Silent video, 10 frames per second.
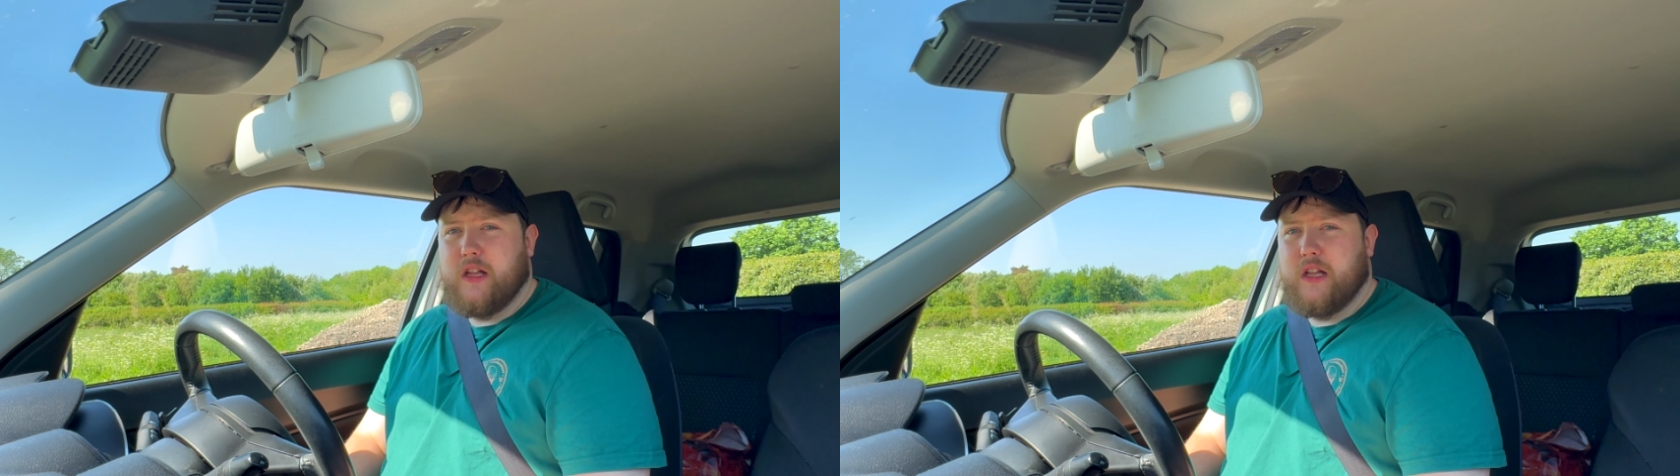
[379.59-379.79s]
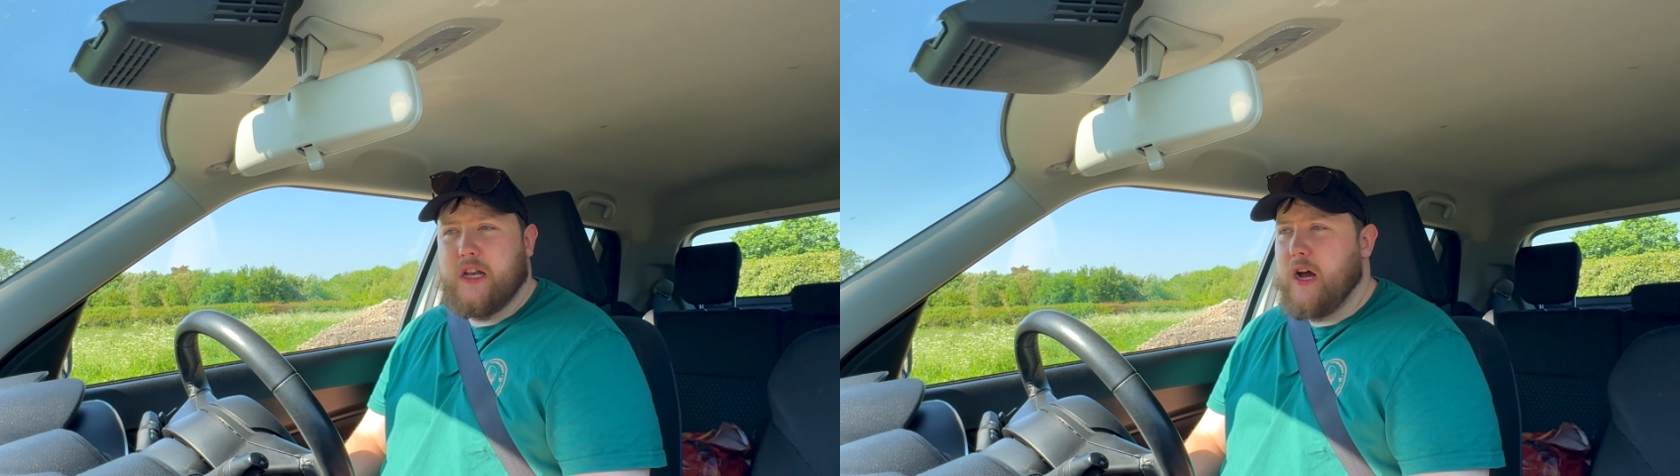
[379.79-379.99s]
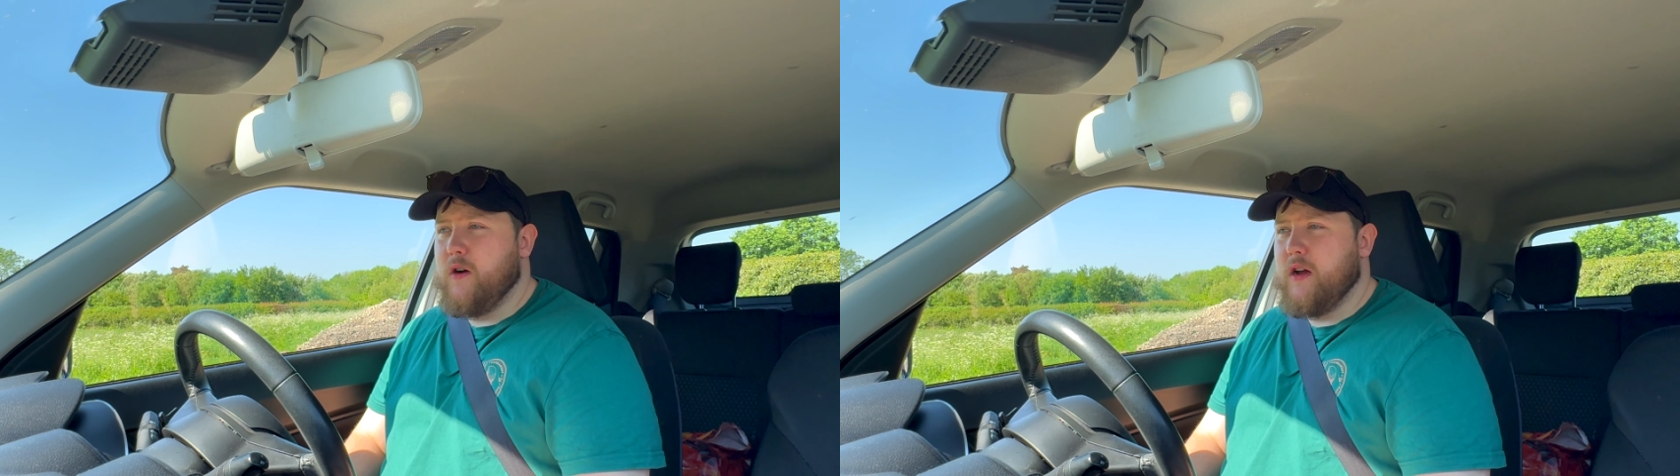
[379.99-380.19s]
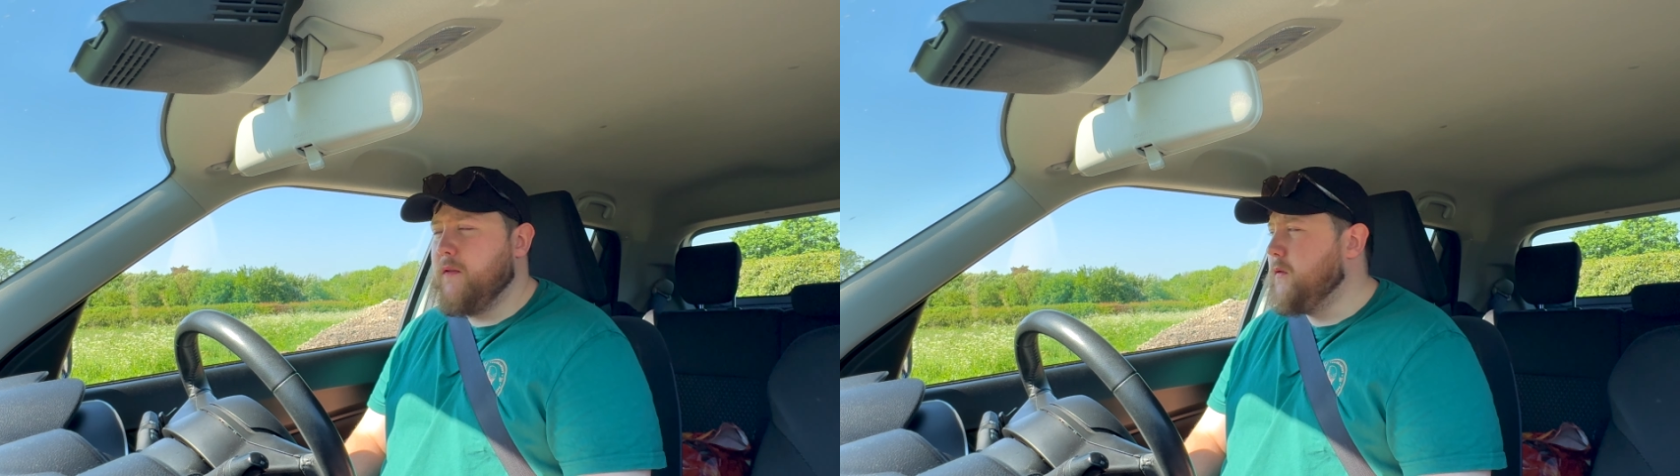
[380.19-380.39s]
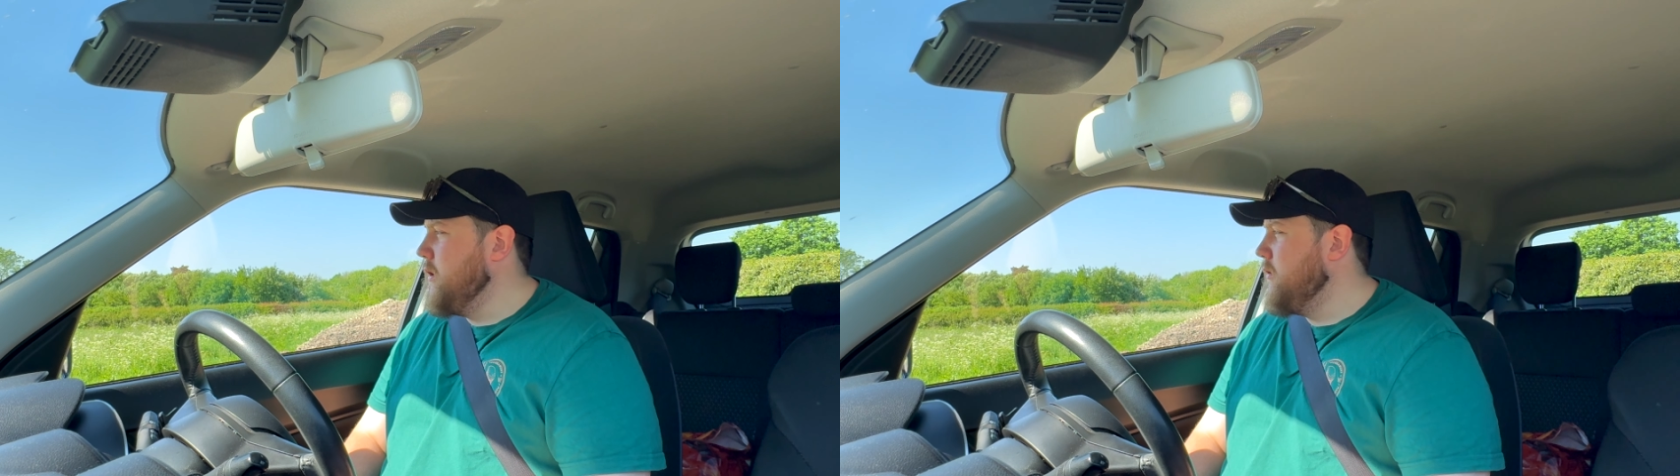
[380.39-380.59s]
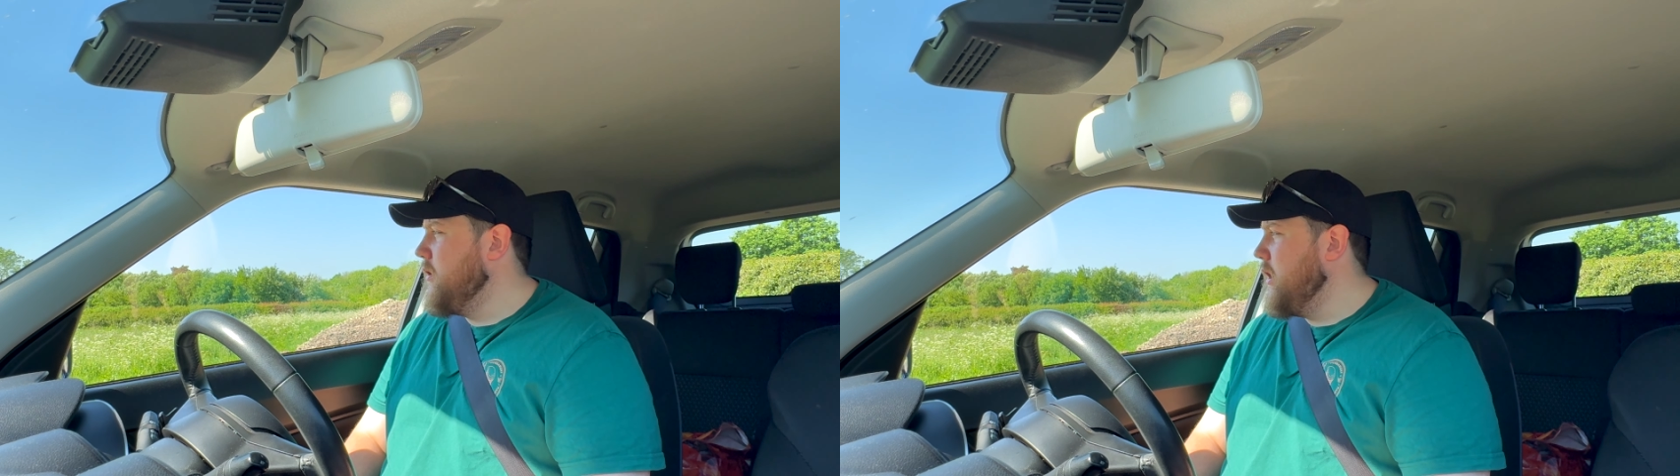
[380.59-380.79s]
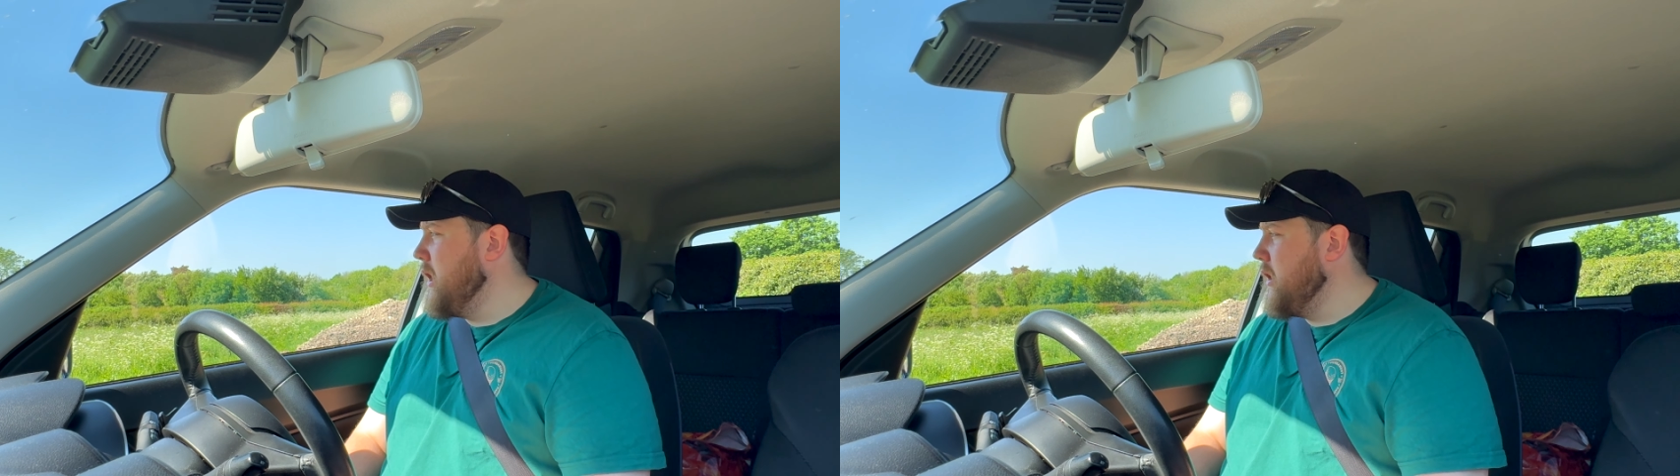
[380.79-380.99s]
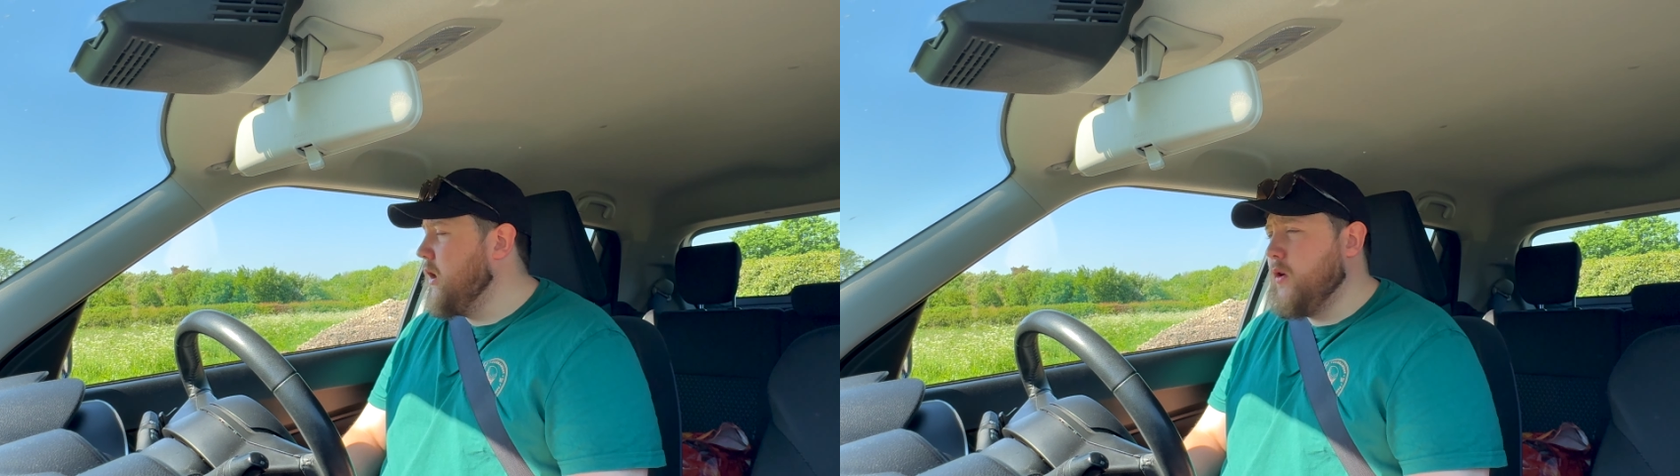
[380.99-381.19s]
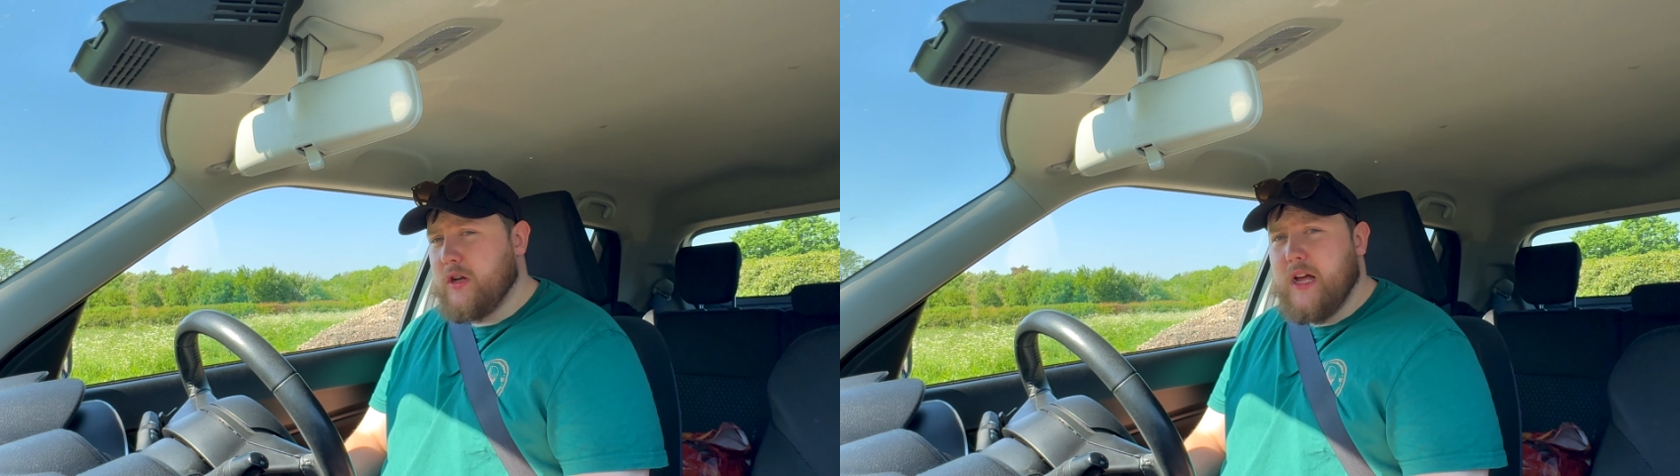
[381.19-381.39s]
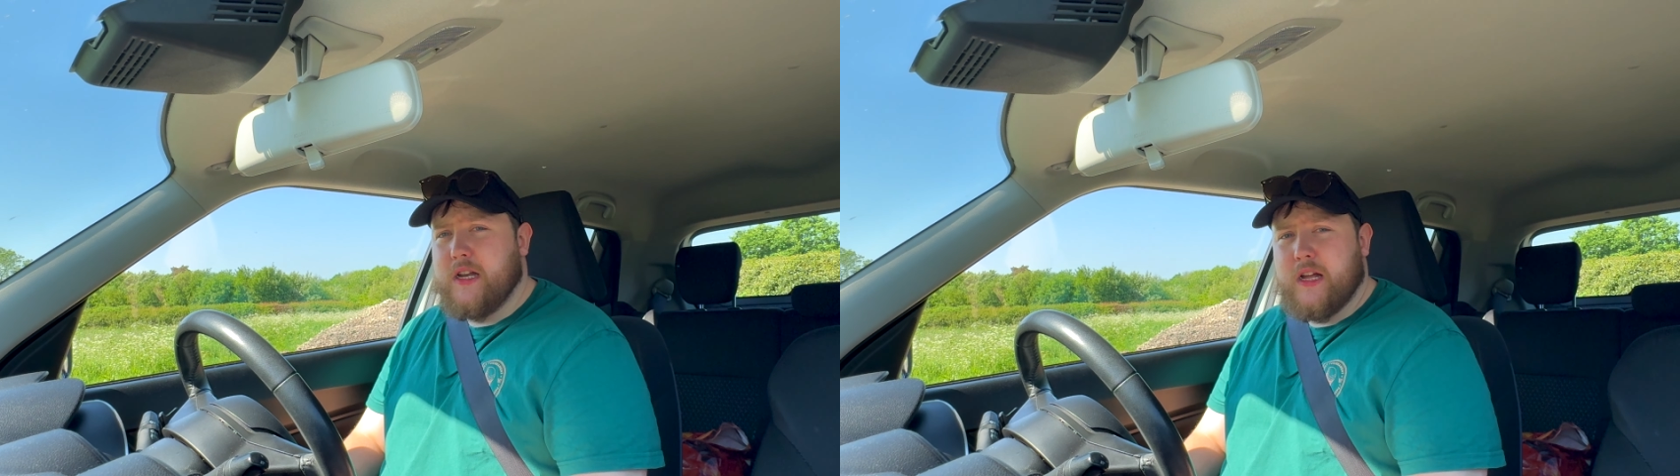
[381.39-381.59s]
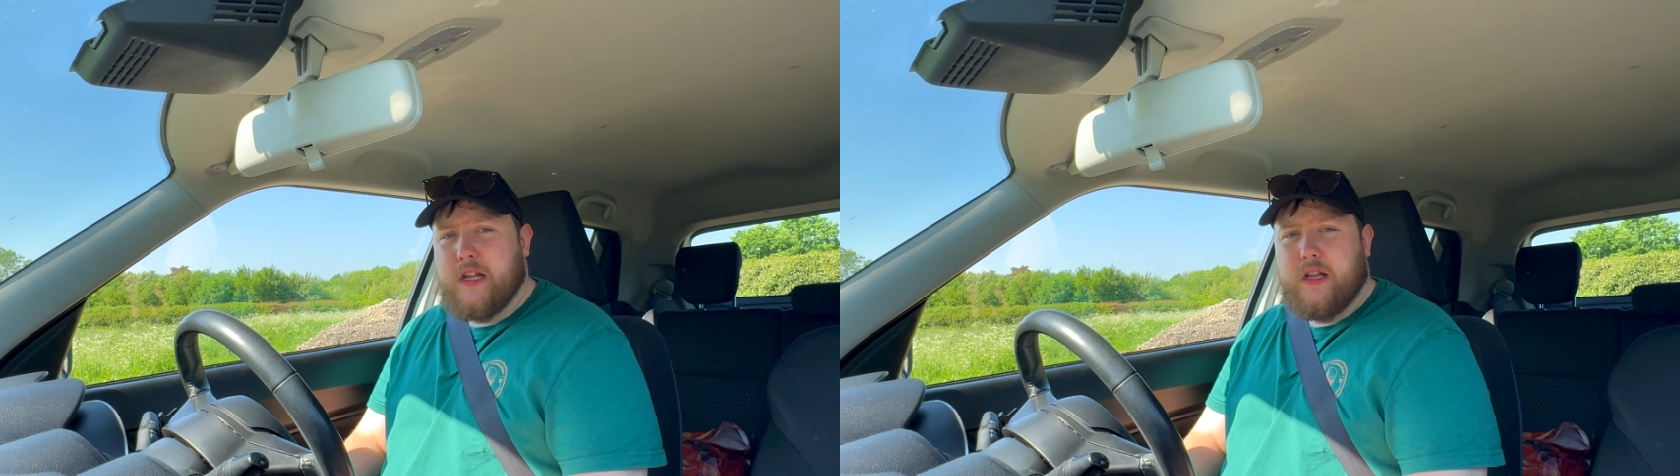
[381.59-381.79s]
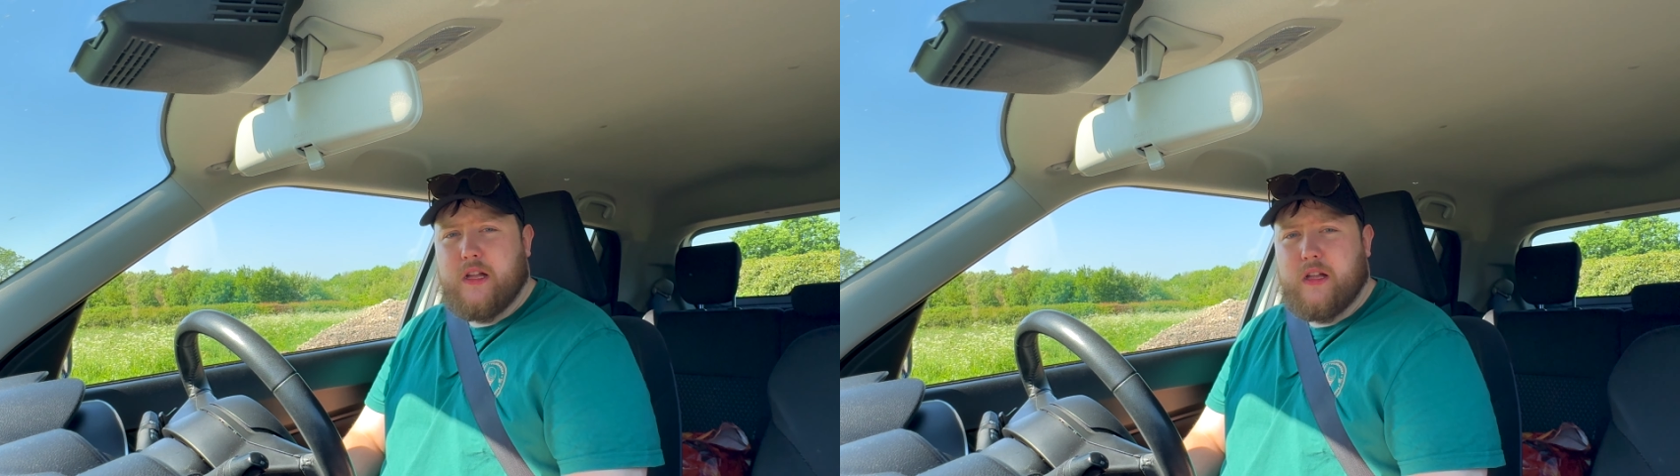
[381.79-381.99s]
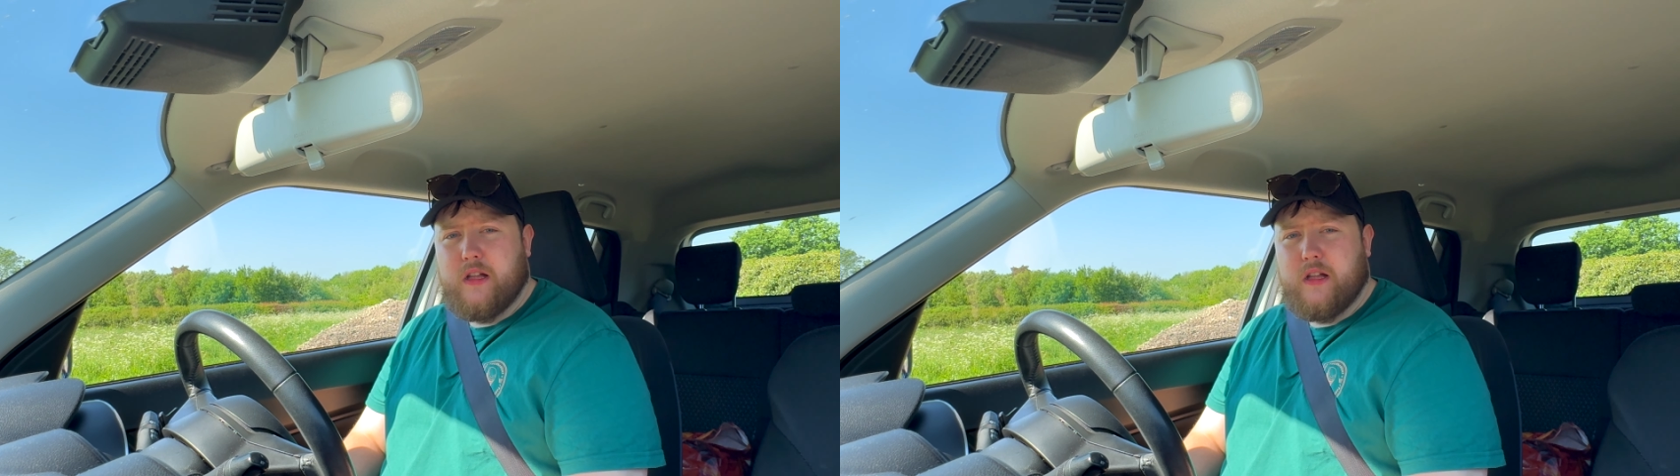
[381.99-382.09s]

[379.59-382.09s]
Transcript: Now, if you're a little old lady,